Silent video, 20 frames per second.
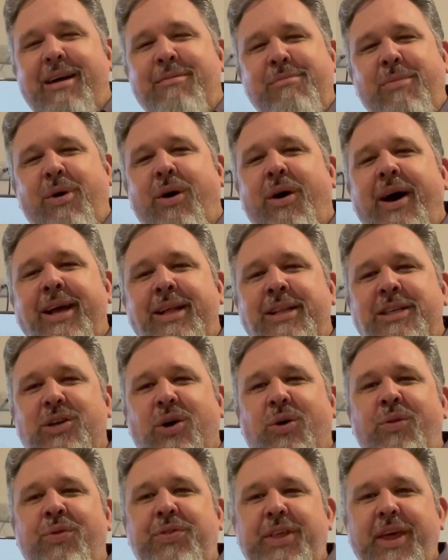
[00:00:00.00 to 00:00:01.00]
minds
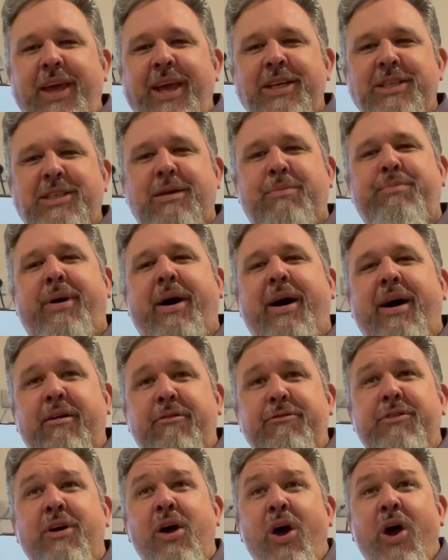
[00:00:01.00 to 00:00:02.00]
on things
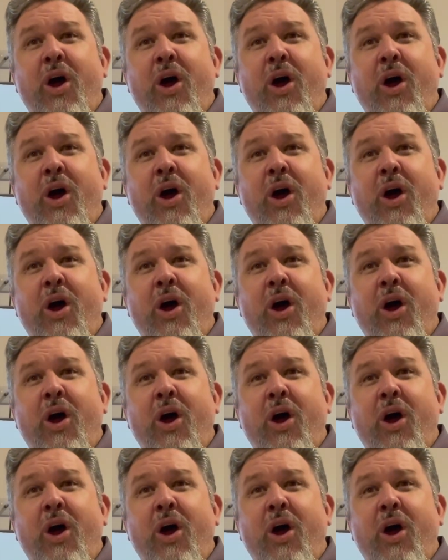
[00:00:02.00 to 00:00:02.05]
above,